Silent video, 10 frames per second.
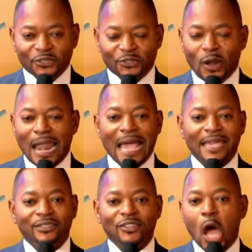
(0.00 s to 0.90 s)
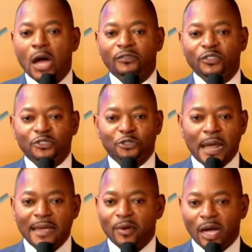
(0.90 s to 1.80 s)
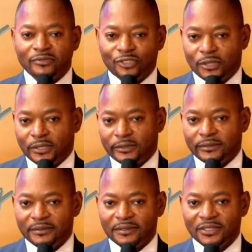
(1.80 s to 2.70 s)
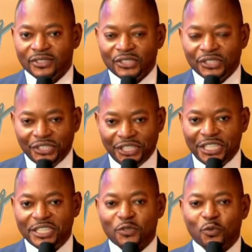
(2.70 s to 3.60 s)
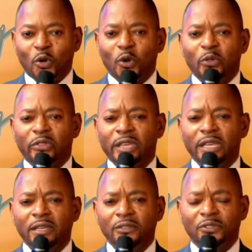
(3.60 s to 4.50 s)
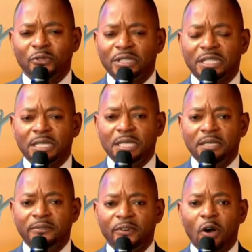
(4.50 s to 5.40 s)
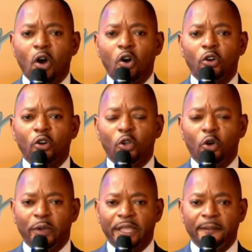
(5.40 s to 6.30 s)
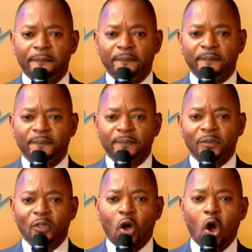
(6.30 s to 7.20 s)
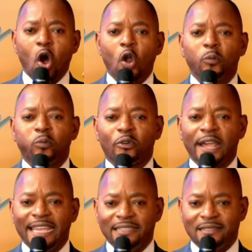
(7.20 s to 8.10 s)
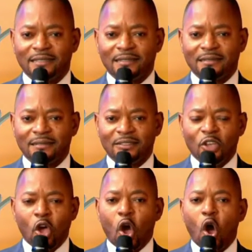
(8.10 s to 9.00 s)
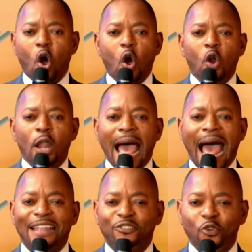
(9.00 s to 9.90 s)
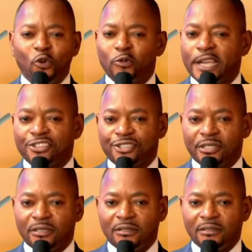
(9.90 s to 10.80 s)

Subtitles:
the Lion of the tribe of Judah. He is worthy to receive all glory, all praise, all adoration,